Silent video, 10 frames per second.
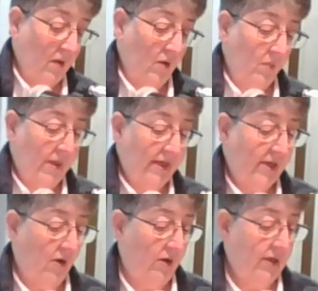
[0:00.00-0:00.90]
Almighty
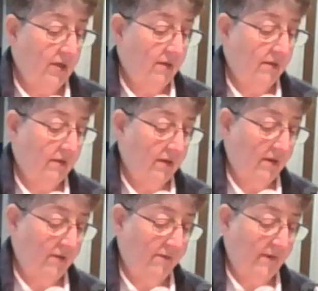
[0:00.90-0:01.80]
God,
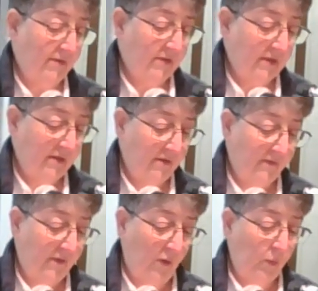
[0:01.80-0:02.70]
the fountain
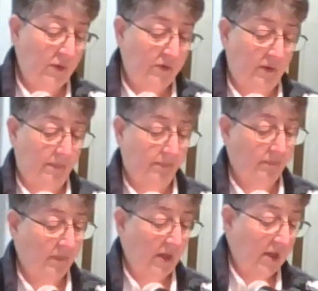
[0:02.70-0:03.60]
of all wisdom,
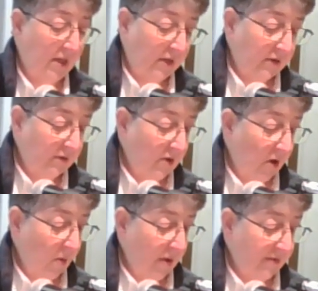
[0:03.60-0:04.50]
you
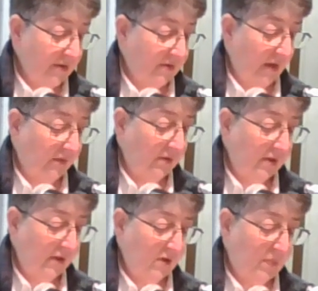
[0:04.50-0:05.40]
know our
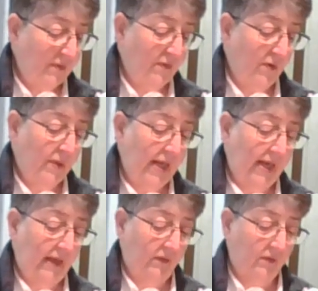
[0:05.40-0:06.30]
necessities before we
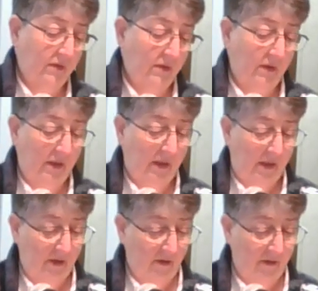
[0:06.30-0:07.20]
ask
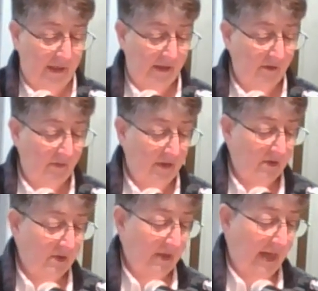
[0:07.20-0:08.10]
and our
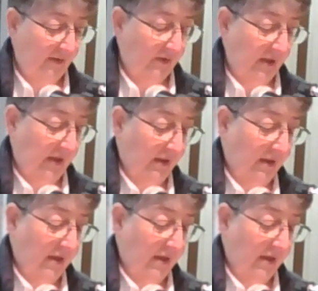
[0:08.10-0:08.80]
ignorance in asking.